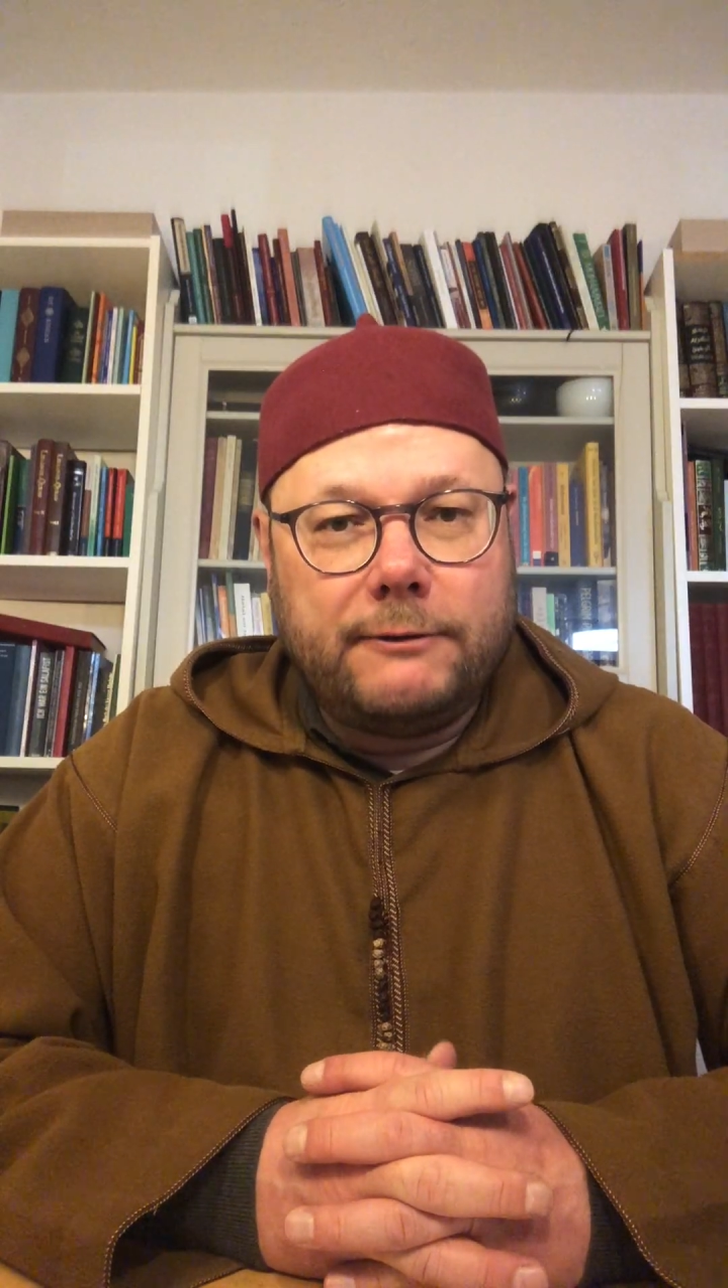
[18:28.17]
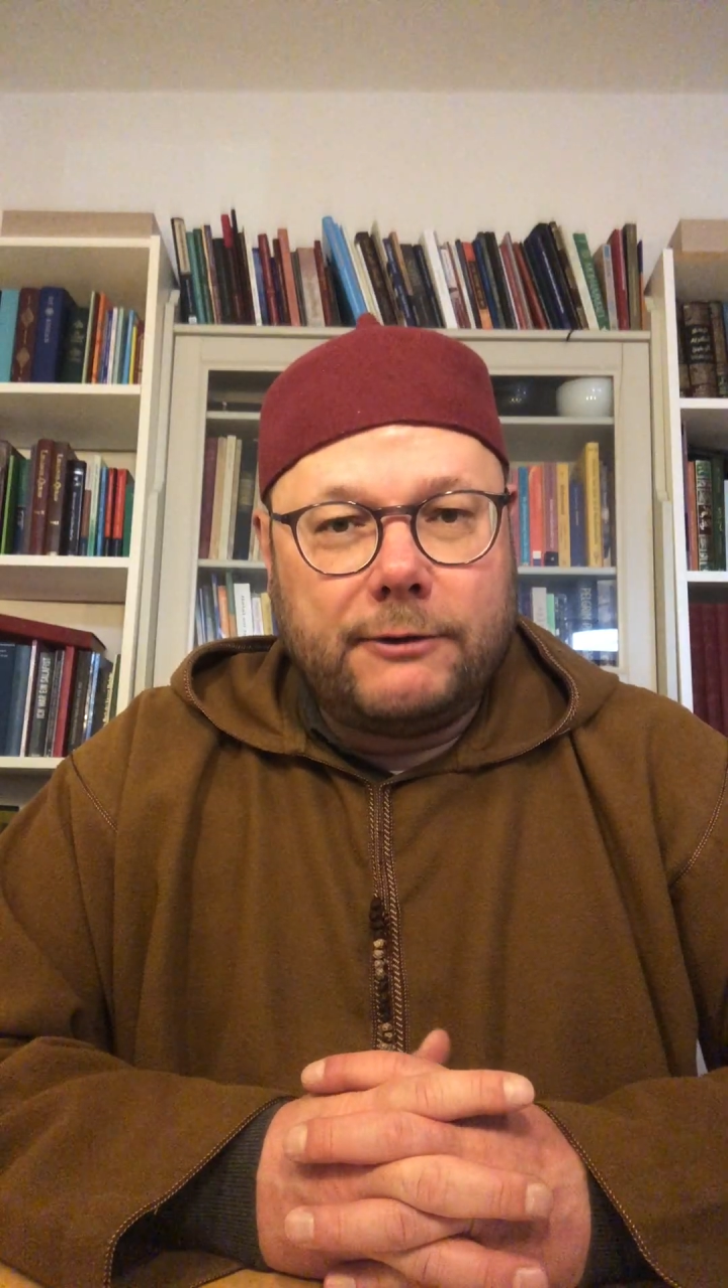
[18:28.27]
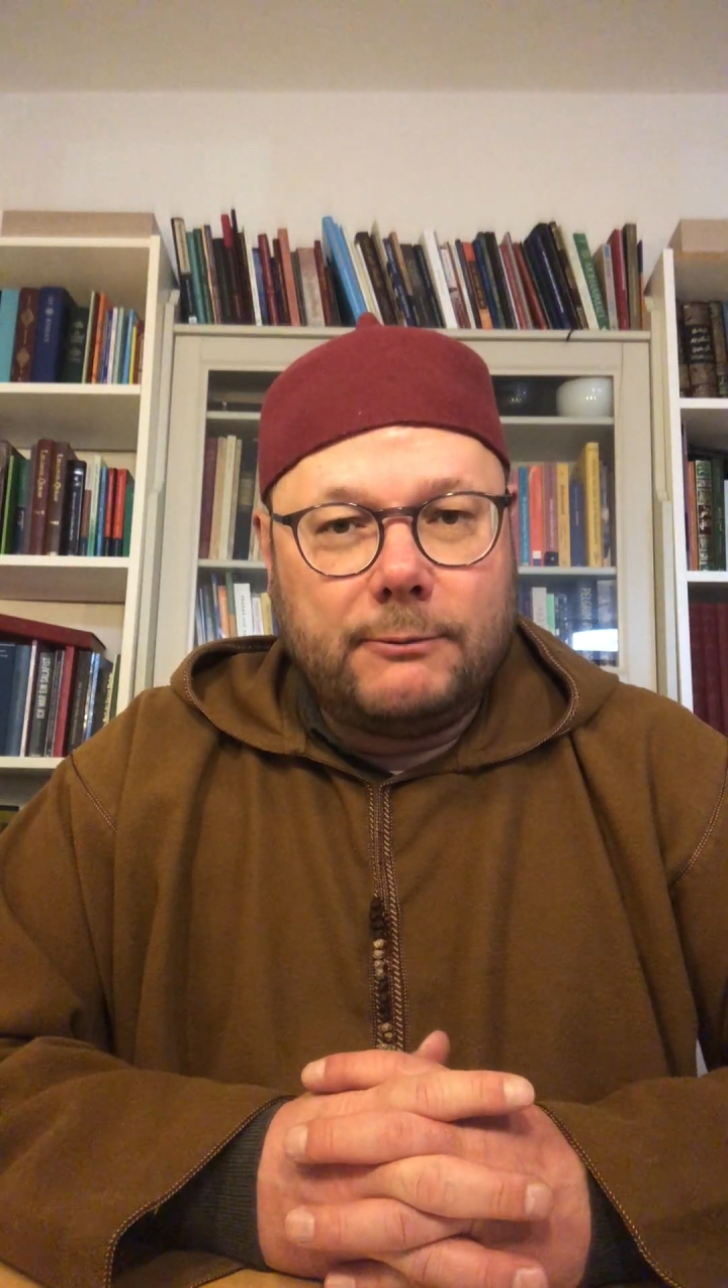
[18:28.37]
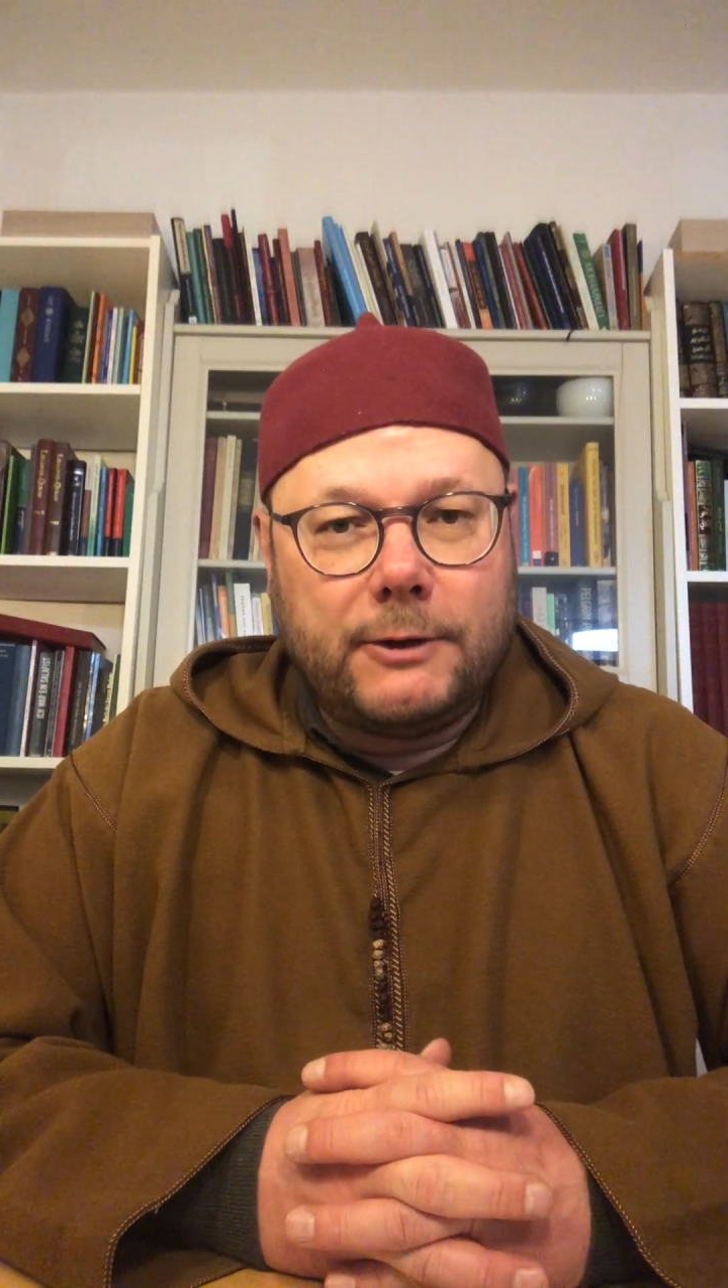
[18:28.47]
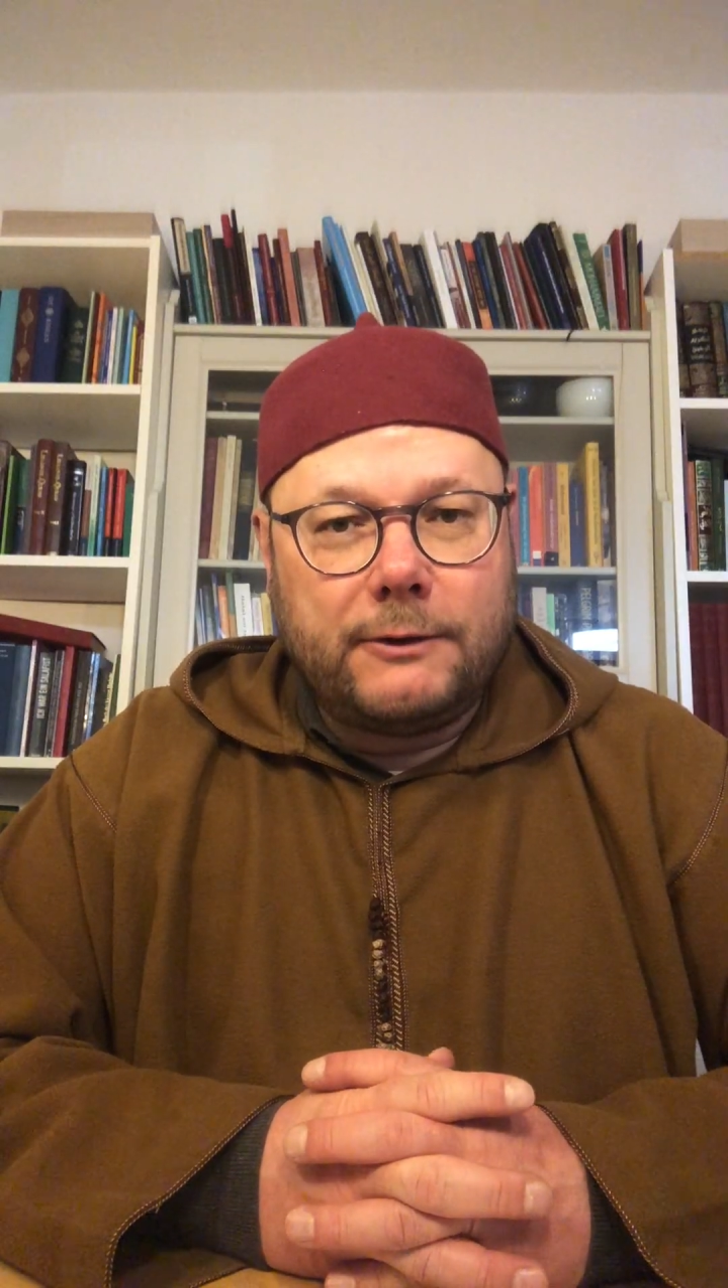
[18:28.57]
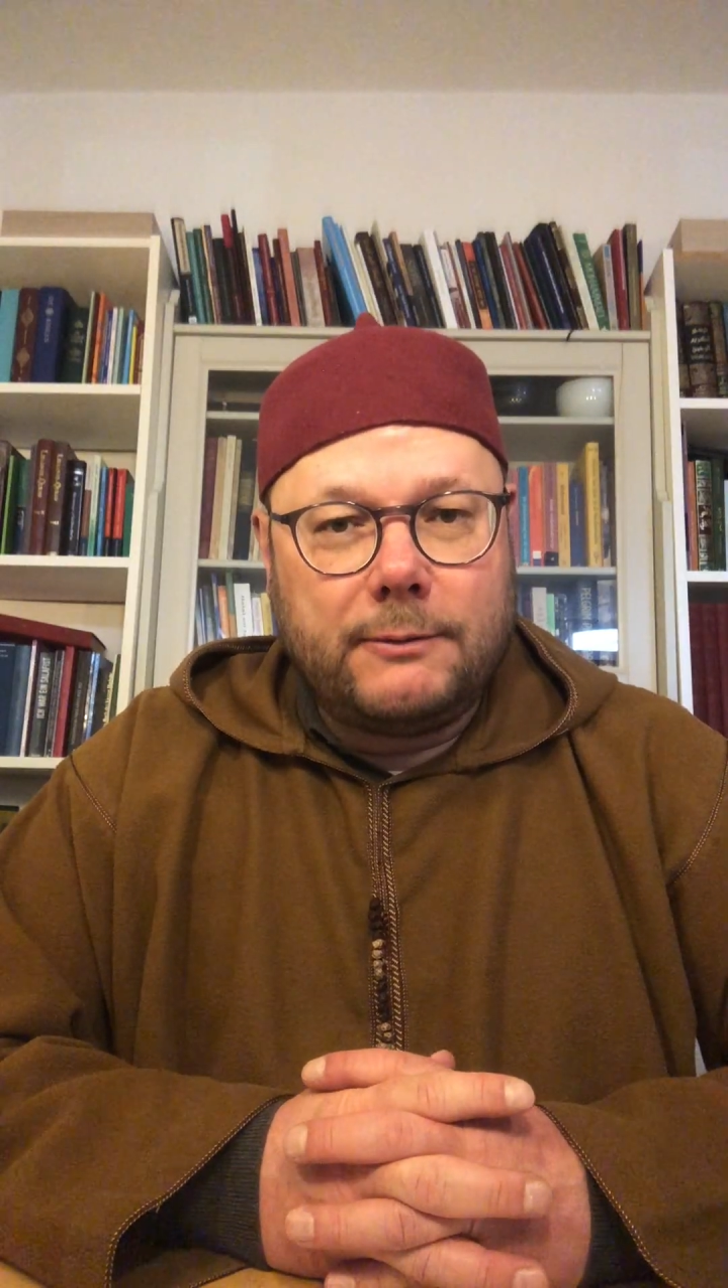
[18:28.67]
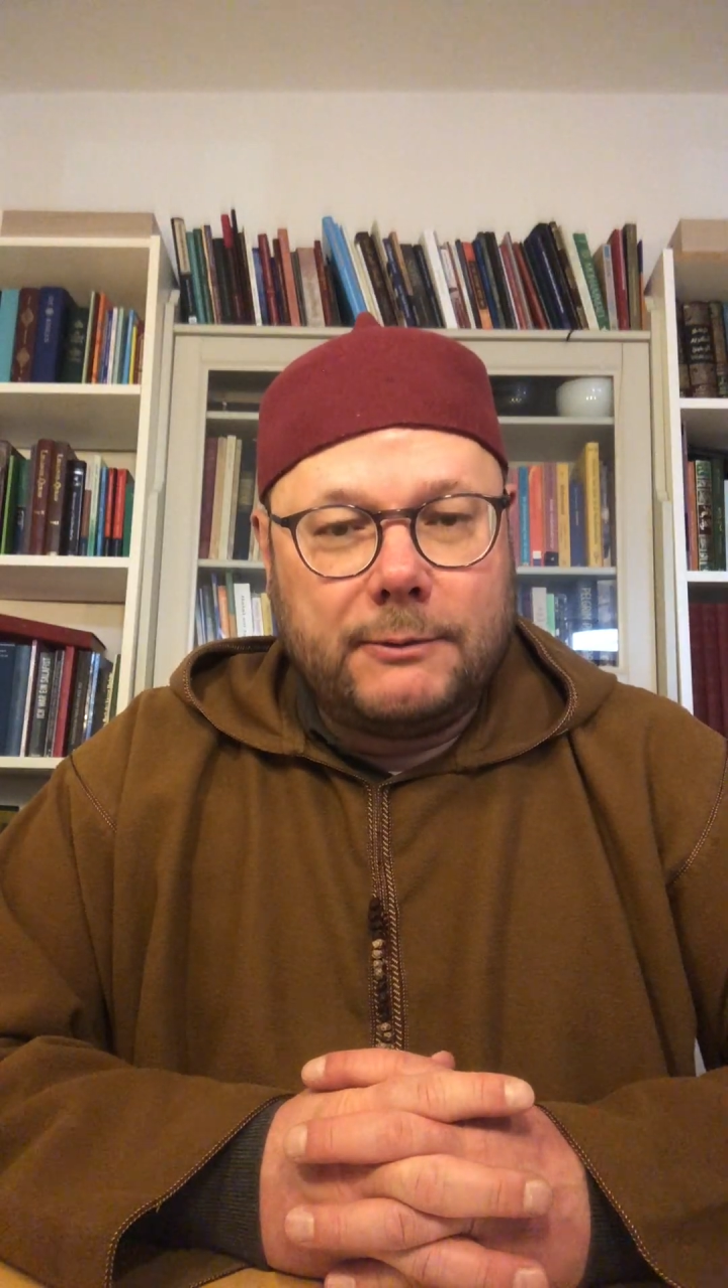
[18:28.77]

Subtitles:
if I'm not